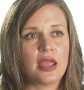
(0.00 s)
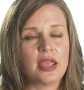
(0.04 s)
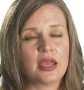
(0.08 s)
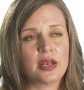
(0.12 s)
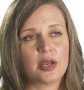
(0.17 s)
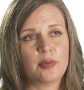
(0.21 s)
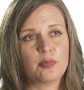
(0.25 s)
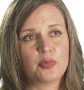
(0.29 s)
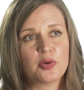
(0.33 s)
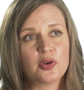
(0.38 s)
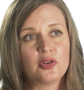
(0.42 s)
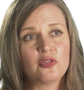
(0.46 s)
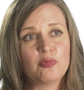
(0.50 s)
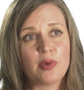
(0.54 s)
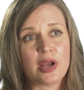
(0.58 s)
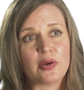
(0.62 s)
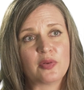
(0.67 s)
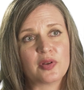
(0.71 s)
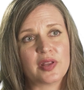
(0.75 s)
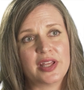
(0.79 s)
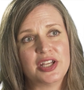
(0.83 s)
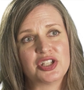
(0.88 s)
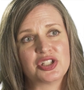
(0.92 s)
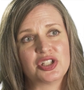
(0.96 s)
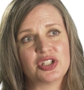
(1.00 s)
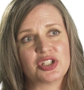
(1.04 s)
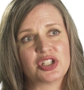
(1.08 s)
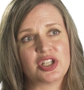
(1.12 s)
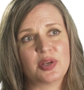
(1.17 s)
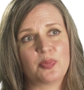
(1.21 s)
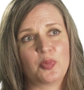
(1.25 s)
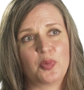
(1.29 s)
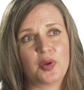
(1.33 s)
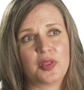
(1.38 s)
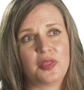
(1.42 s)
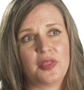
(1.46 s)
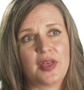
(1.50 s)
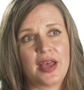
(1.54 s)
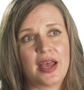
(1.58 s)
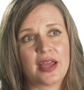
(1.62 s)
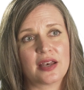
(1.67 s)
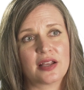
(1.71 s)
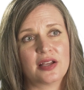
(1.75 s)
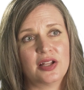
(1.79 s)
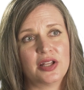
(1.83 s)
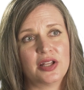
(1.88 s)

it improved my relationship with that